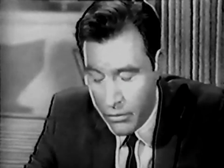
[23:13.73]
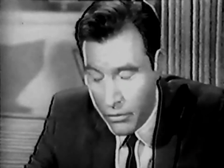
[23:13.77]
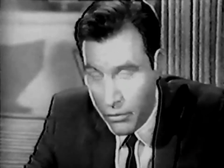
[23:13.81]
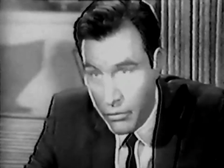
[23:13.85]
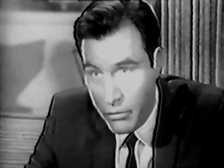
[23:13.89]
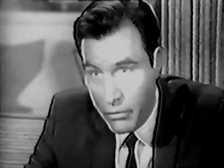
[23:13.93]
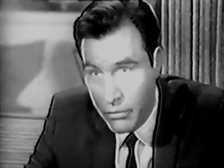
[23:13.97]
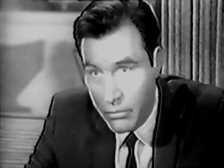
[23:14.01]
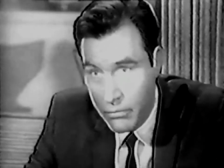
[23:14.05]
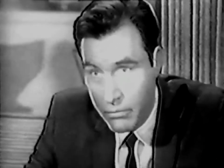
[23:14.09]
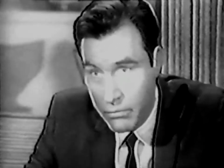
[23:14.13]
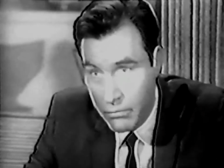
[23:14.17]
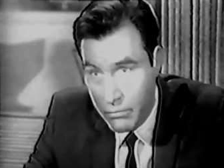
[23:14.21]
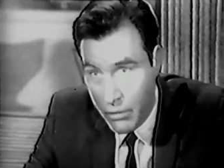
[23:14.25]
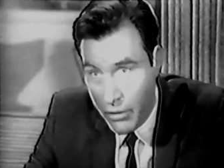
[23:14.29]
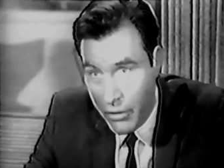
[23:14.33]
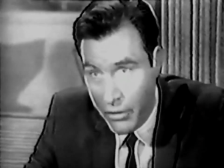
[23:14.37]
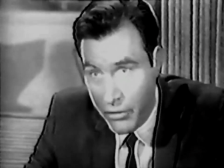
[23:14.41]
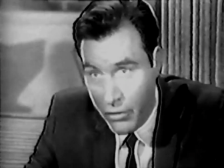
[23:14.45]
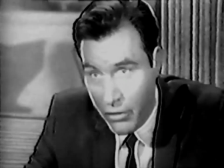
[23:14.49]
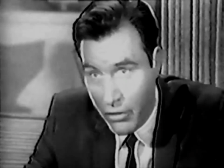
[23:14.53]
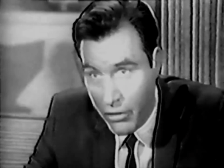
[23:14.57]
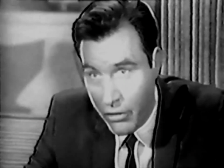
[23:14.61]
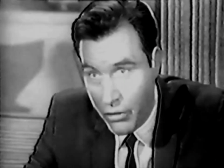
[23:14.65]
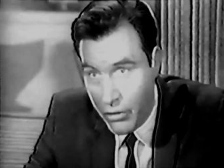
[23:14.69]
Do you
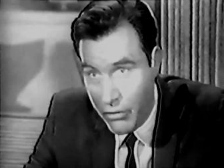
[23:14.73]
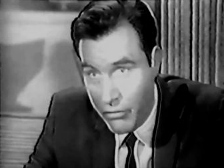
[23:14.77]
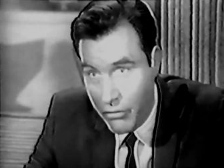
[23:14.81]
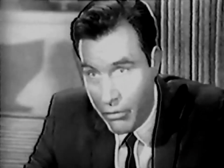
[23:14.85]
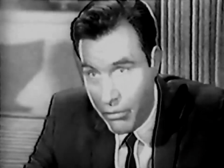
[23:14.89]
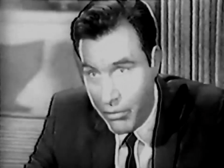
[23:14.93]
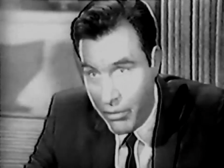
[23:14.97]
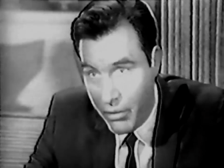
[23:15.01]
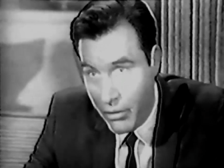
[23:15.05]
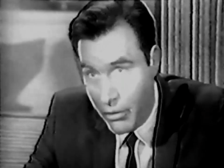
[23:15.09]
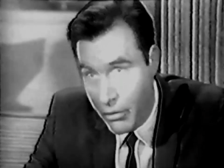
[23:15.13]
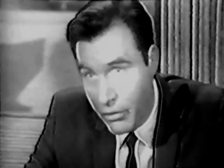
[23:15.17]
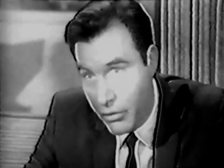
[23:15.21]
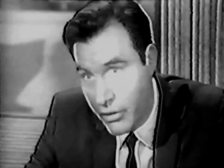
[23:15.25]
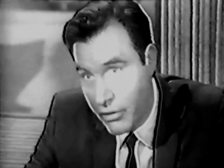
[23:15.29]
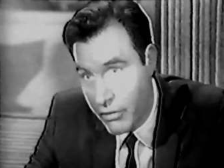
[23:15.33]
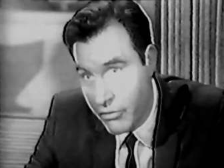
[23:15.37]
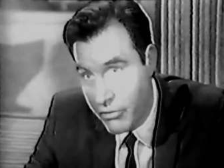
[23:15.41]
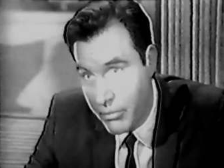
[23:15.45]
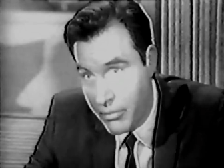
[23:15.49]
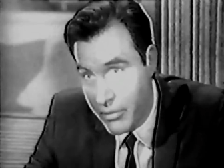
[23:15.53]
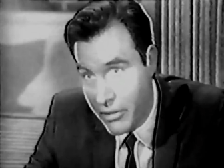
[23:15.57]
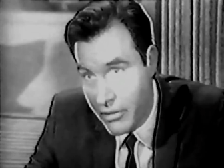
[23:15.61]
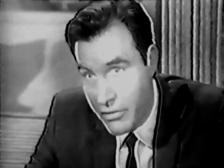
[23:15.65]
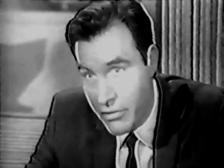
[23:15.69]
want to talk it over with a
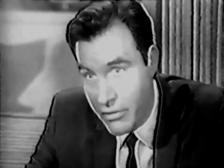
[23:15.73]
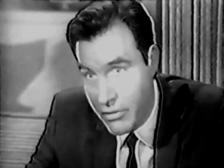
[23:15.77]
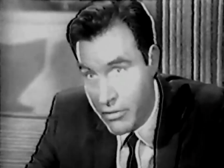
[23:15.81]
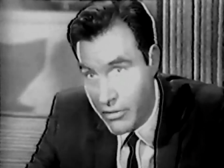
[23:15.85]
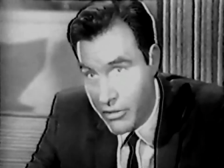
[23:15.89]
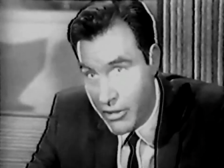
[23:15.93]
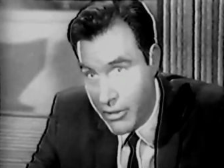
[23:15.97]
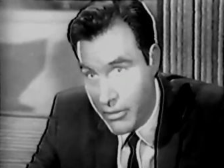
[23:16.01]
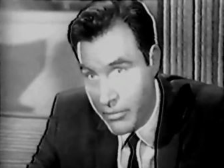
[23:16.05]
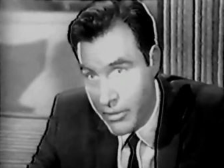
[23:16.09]
lawyer from the insurance